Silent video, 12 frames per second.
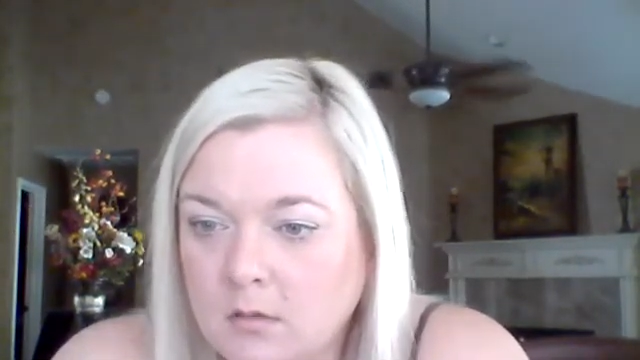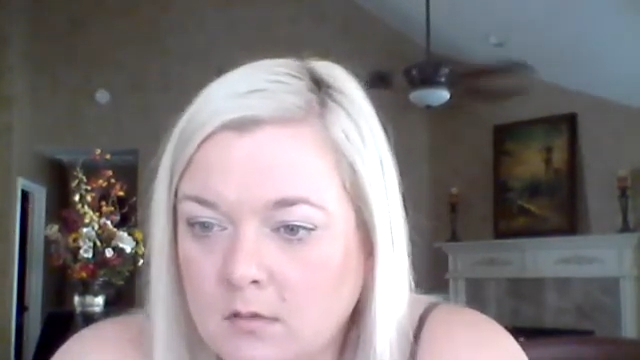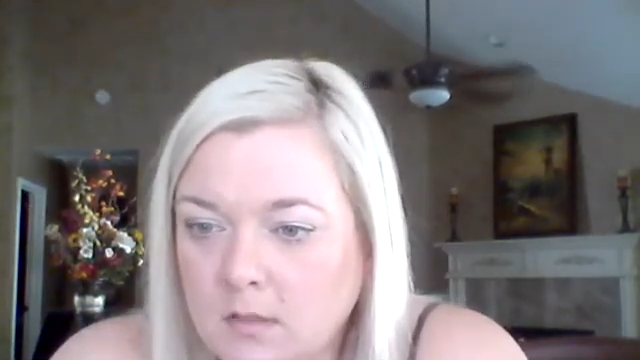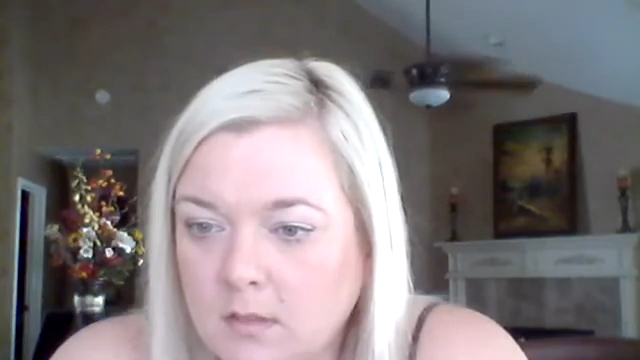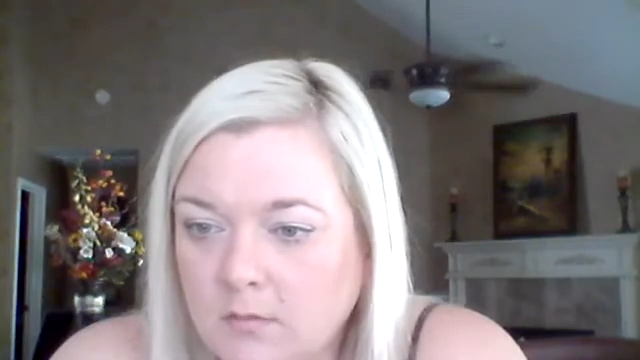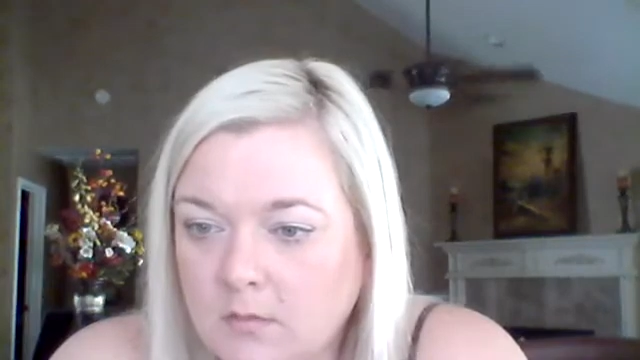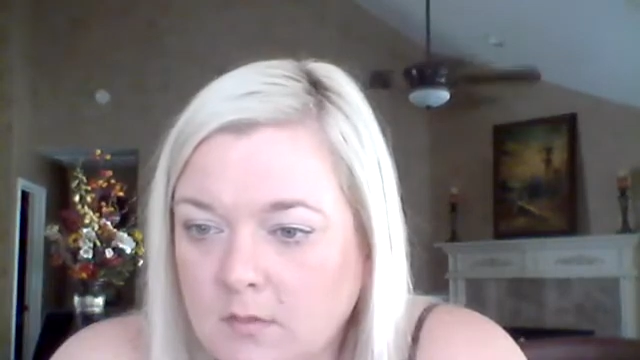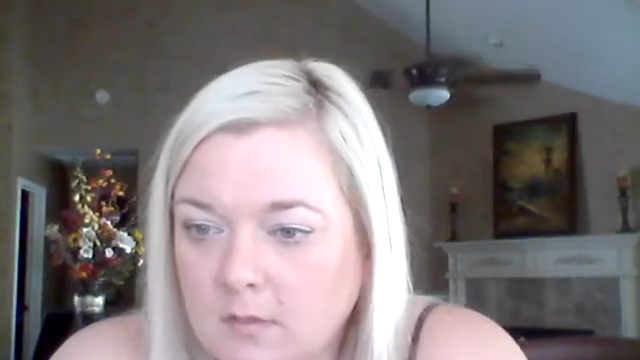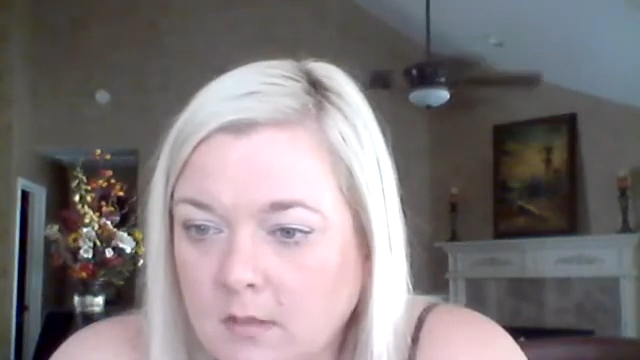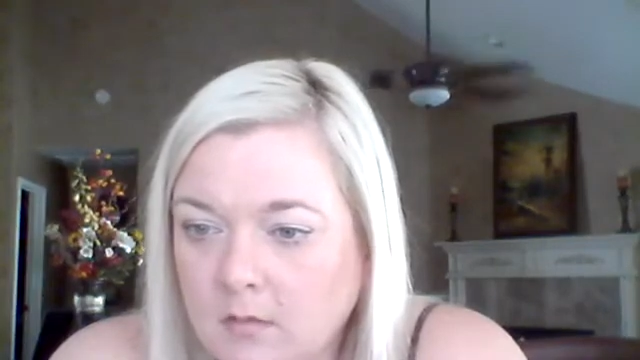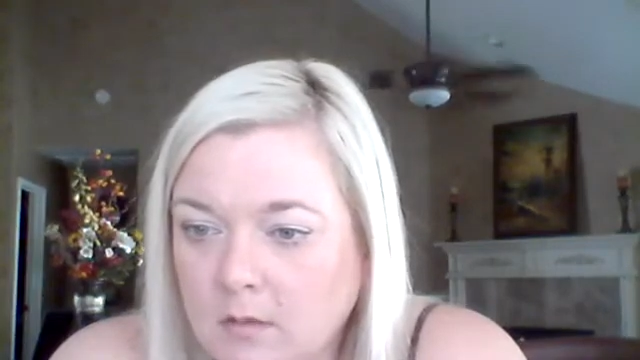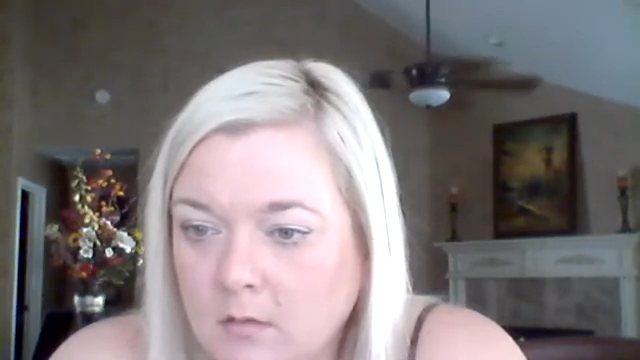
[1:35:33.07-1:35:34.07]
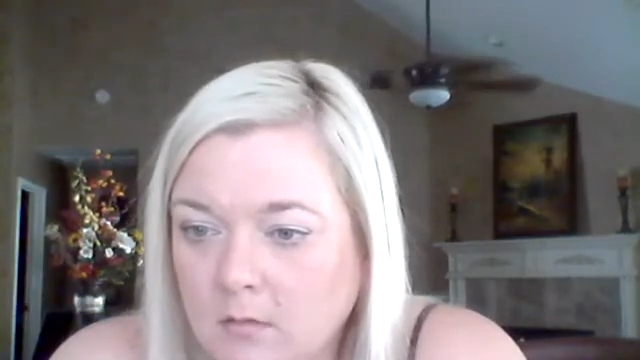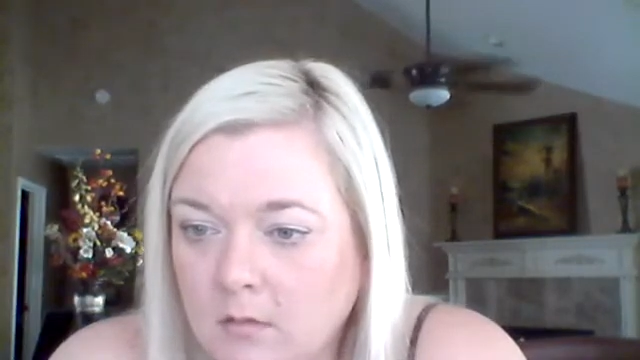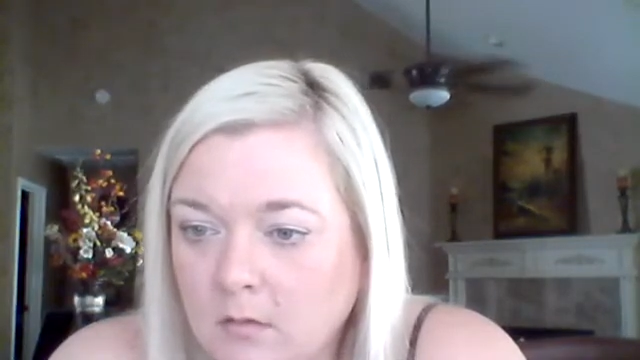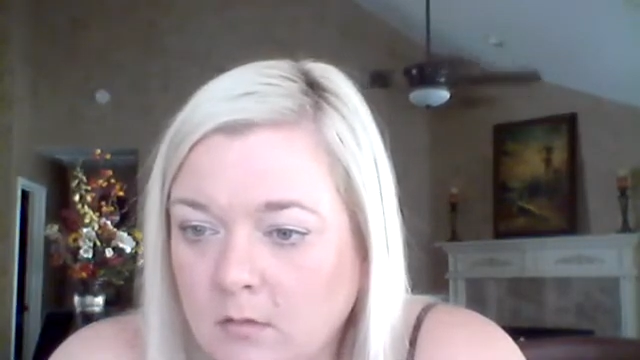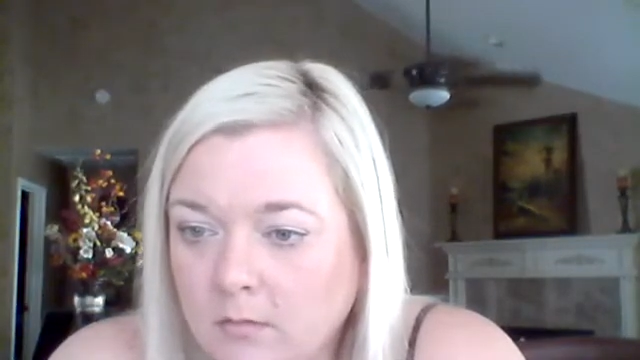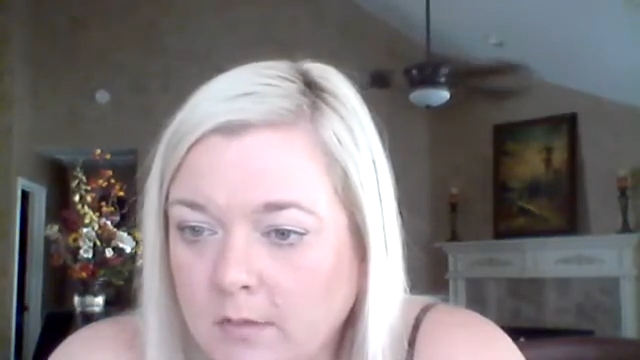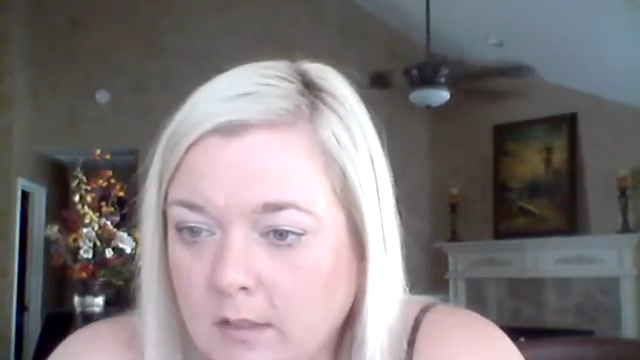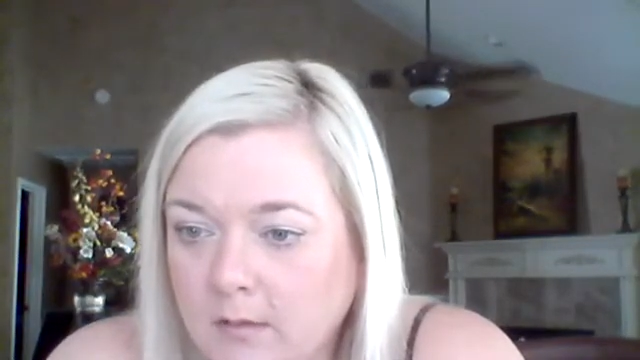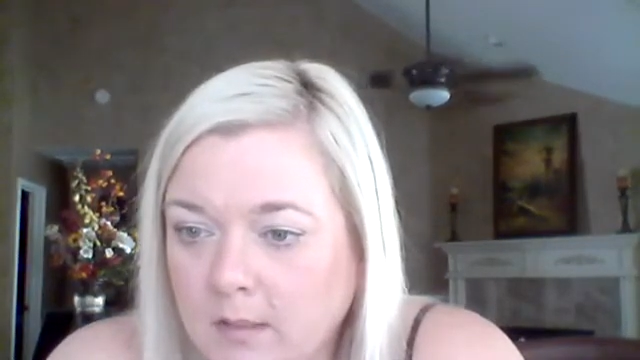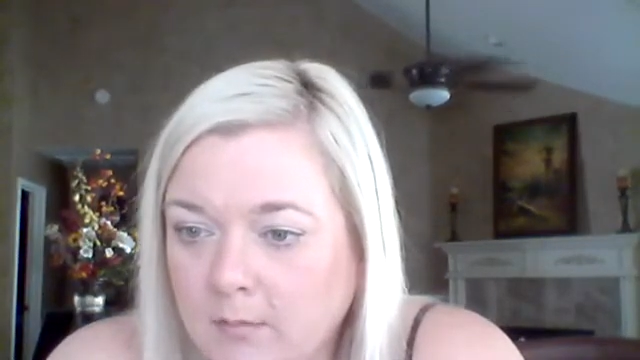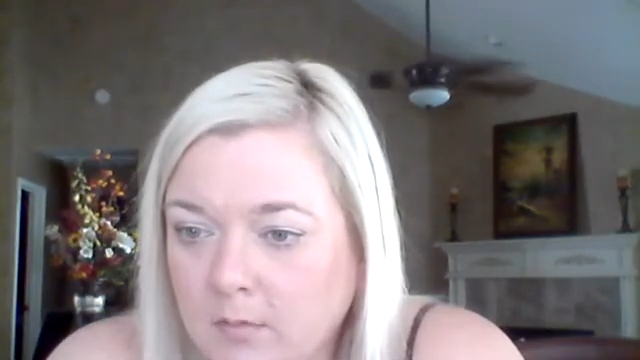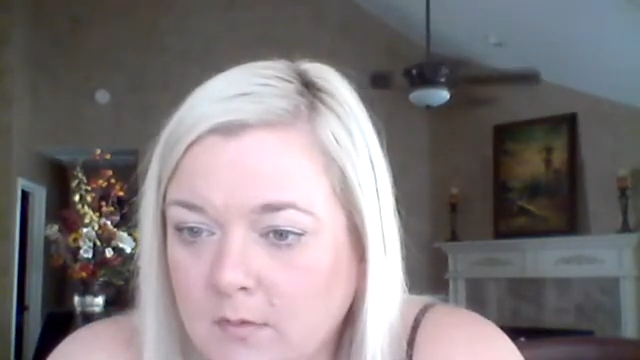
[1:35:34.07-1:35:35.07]
Steve-O says, LL, no, that
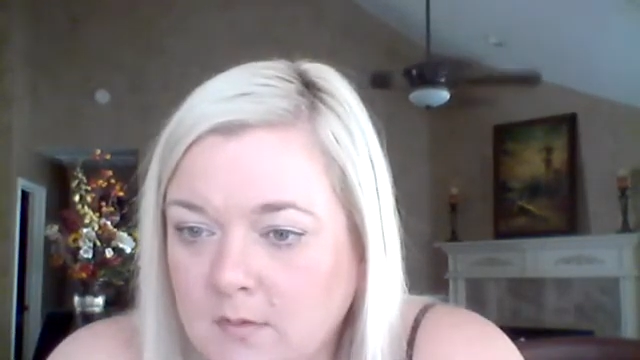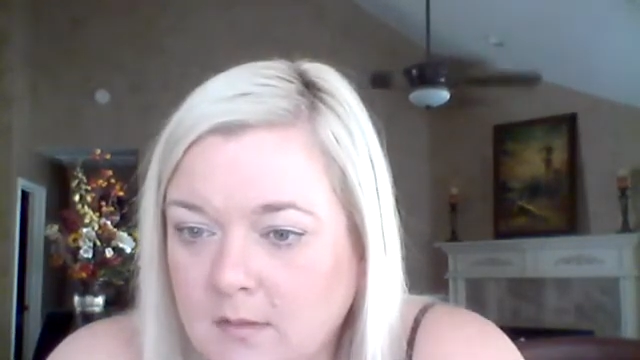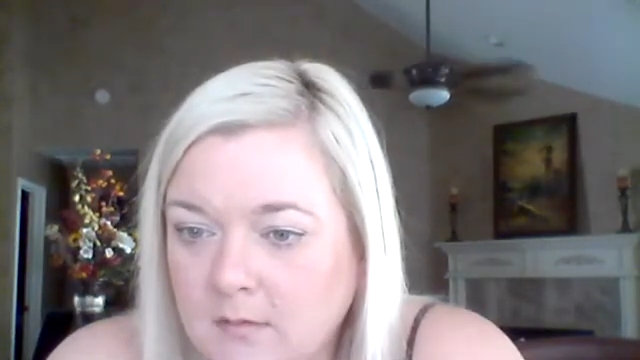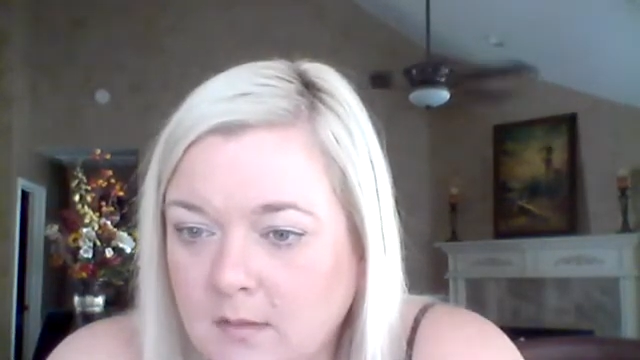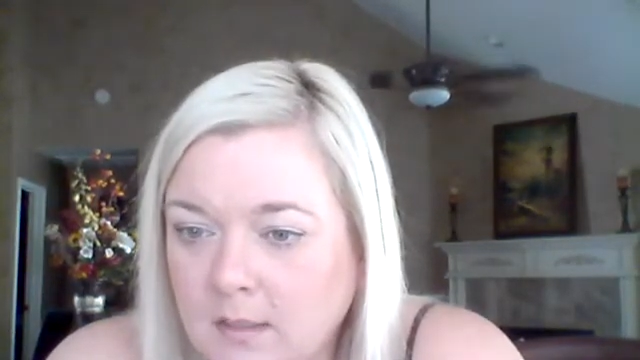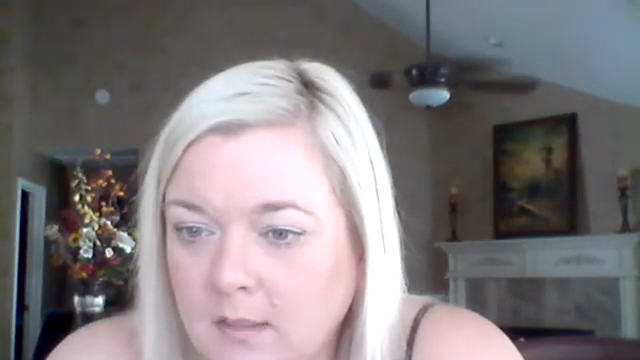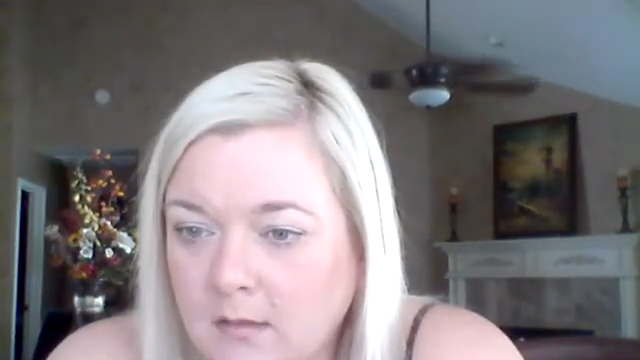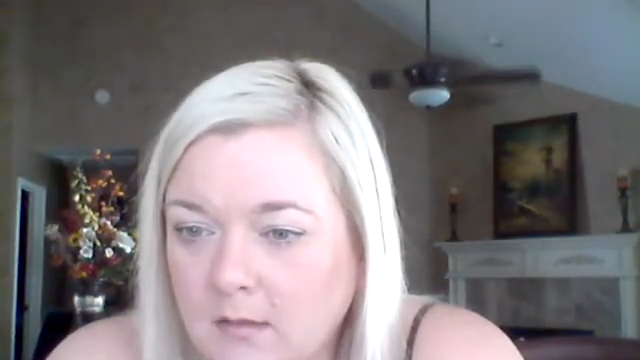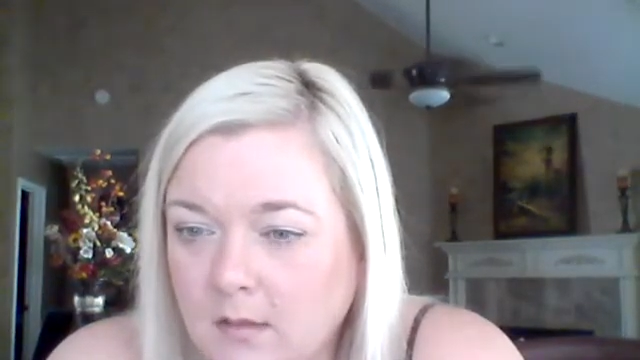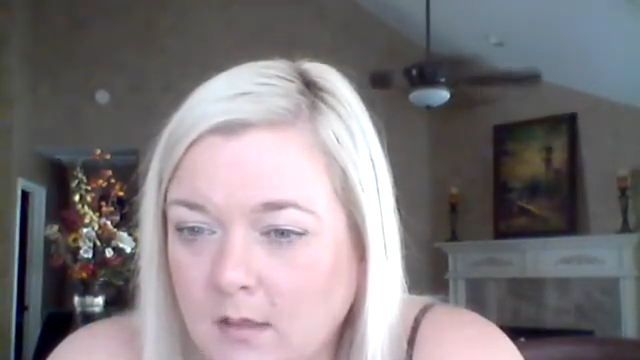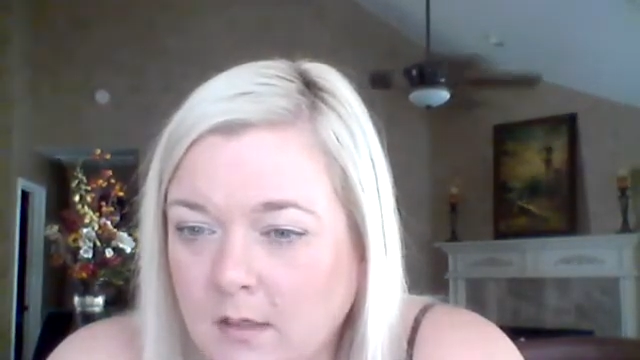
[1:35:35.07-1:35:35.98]
label says eat